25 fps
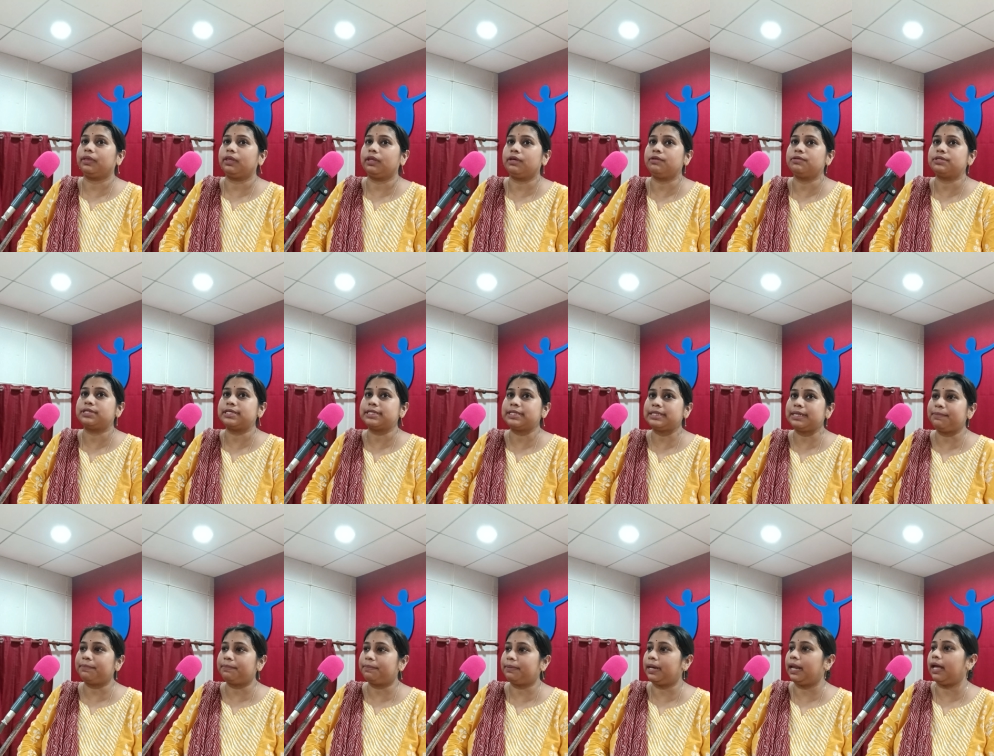it's a
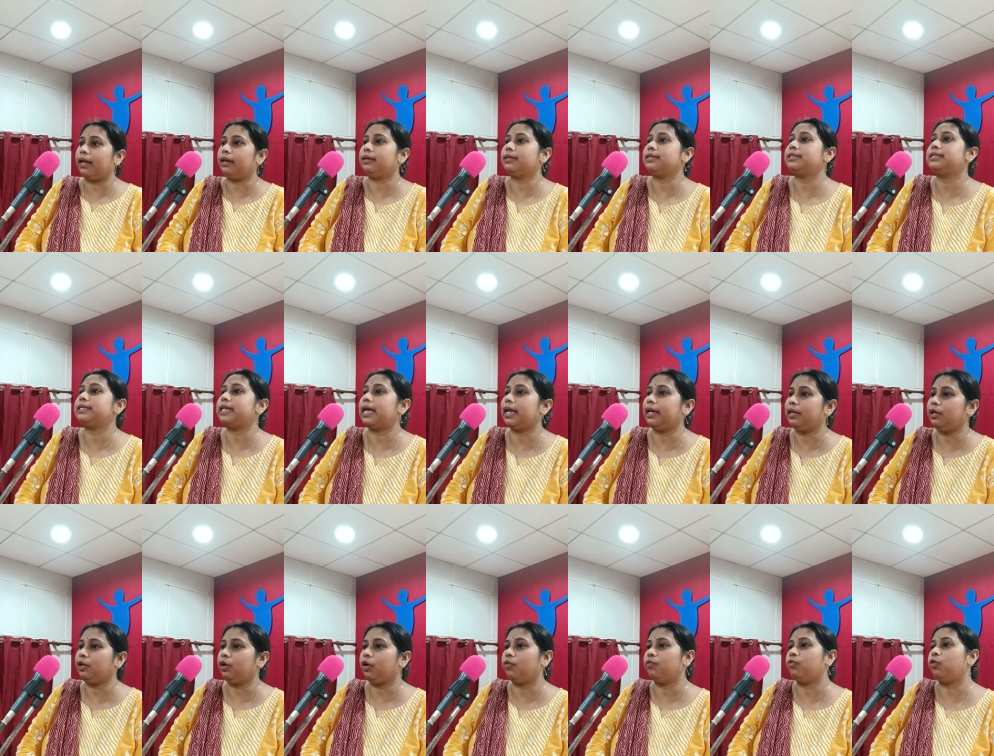simple
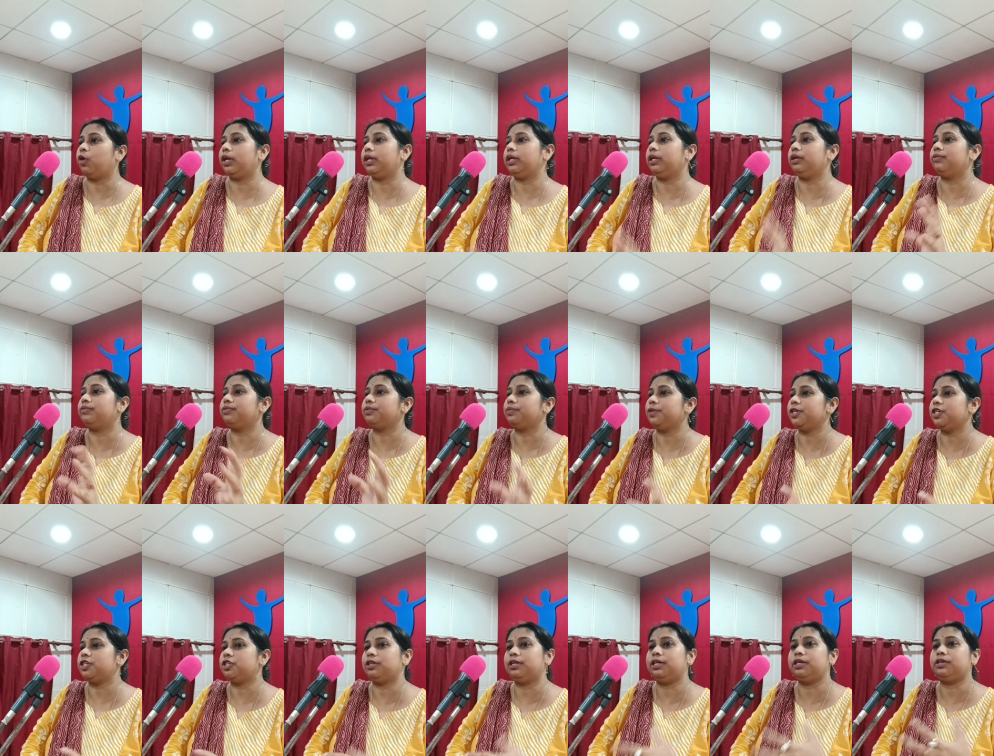understanding of what
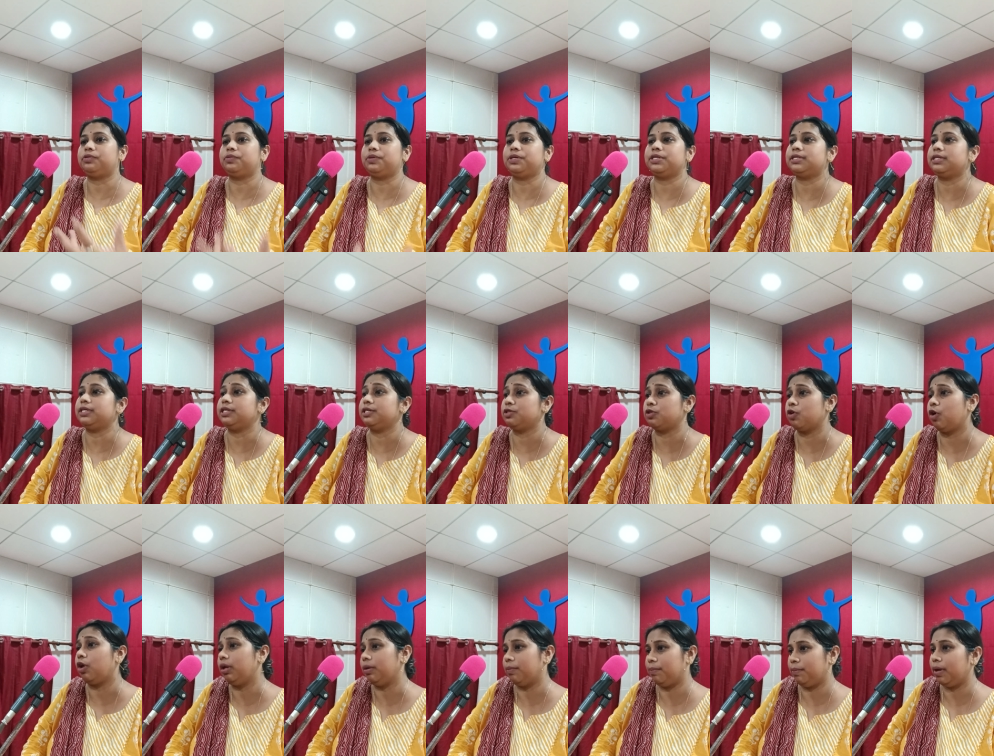information literacy is all
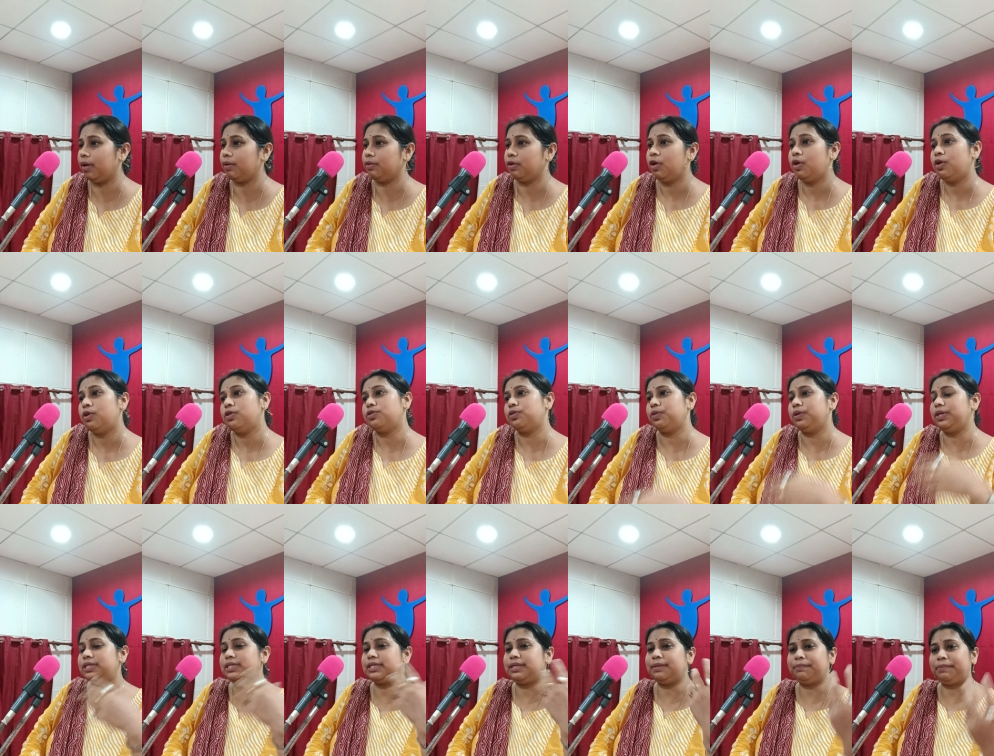about. So
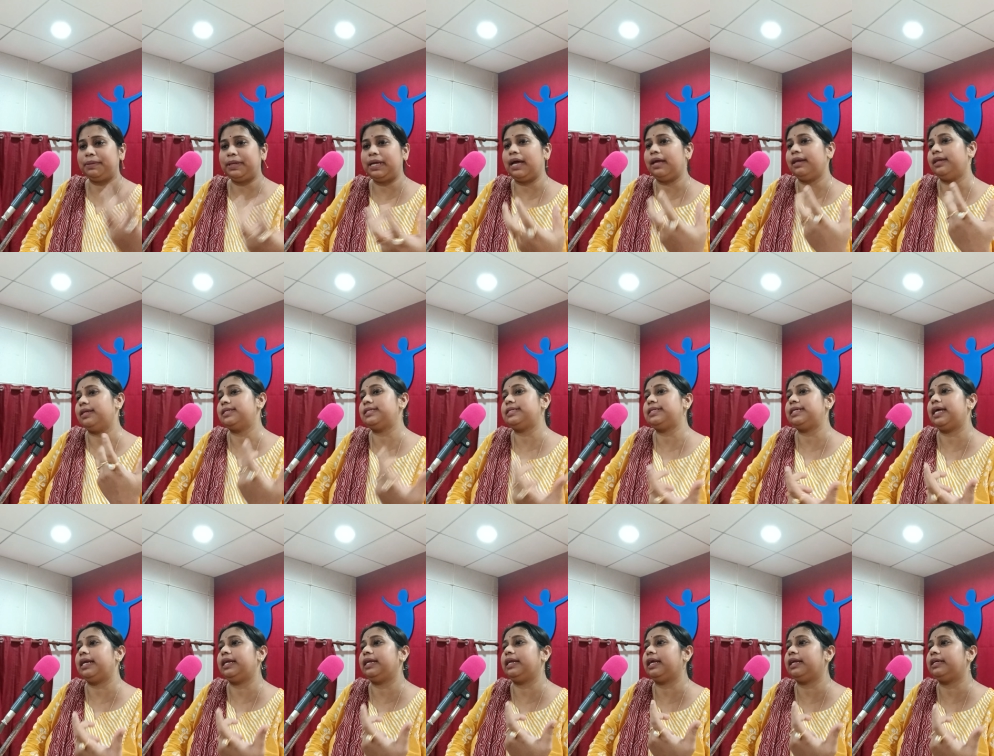we simply
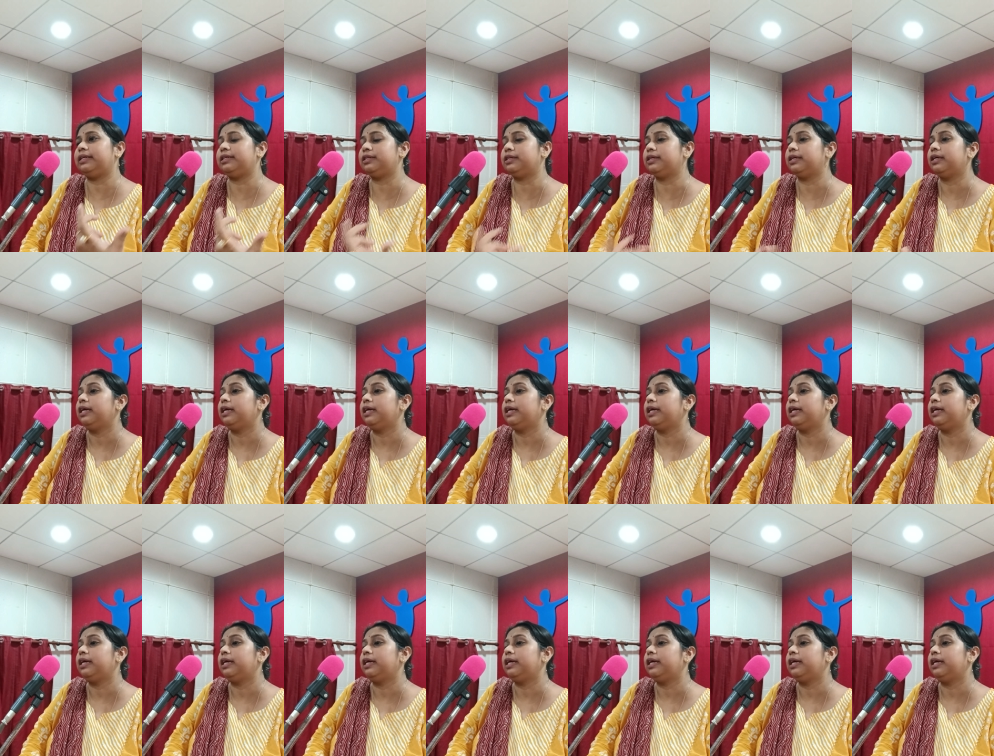understand that